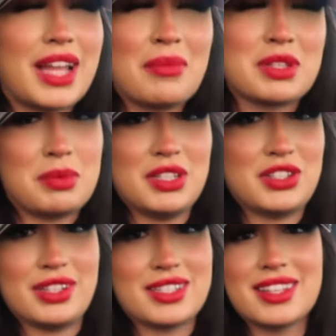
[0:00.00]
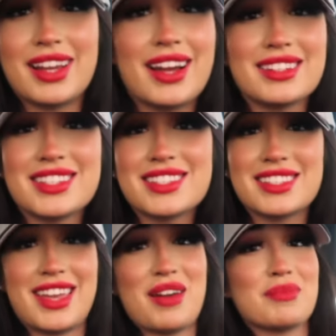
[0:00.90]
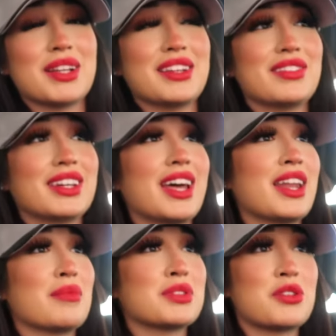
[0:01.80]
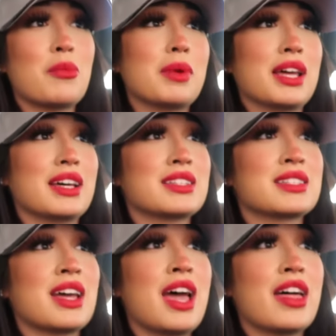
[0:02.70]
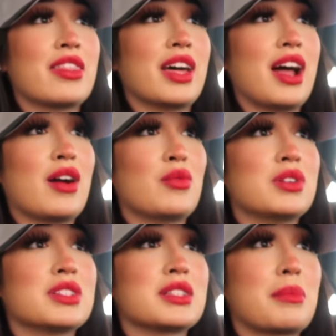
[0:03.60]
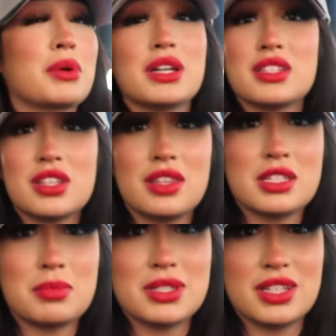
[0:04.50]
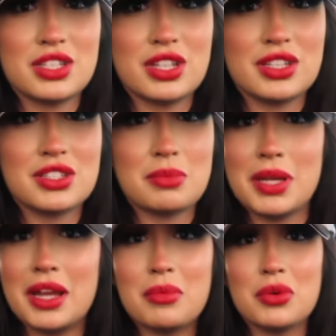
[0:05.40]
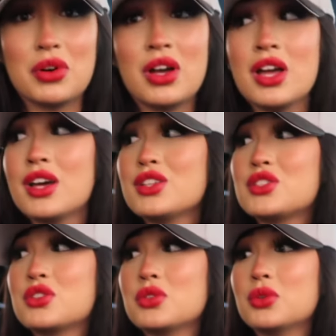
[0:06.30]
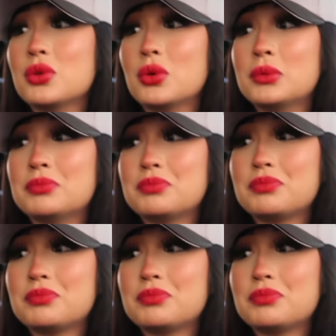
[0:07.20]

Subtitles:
I'm speechless. Like, I just can't believe it, and I'm so blessed that I was put into this position to be able to